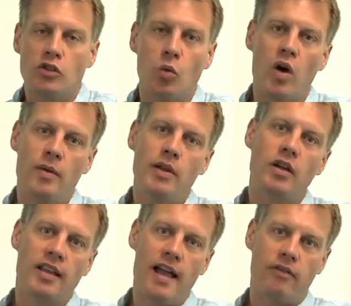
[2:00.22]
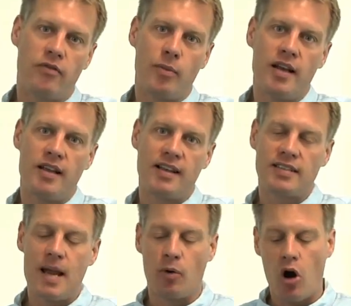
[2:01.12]
So what do we look at from a, a
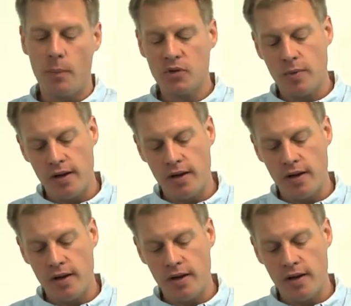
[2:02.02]
cyber arms,